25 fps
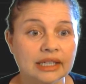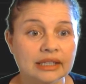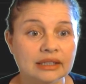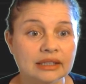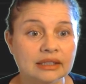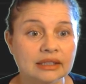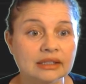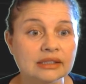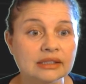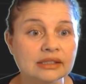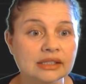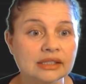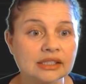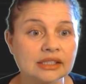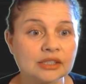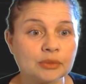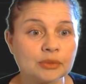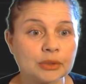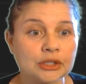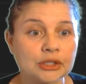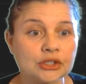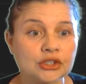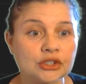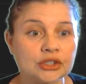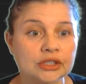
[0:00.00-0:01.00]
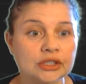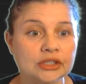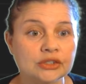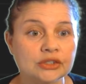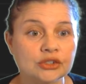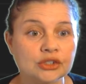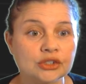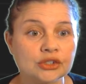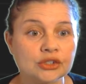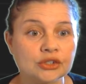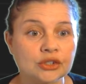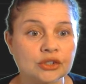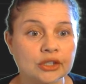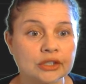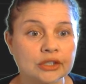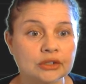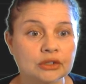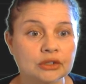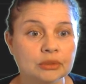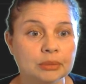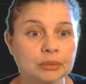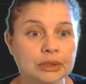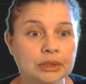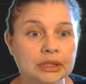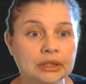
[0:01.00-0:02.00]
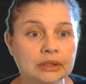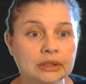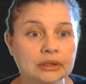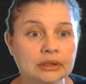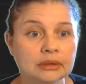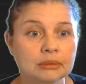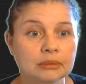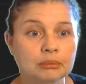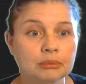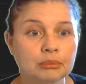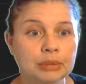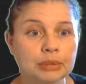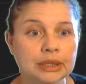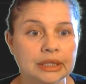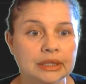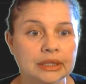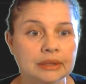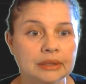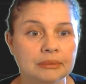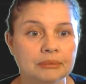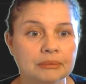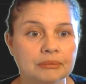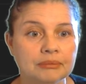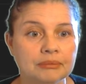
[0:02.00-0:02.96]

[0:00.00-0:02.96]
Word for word: that this expression is just going to be p.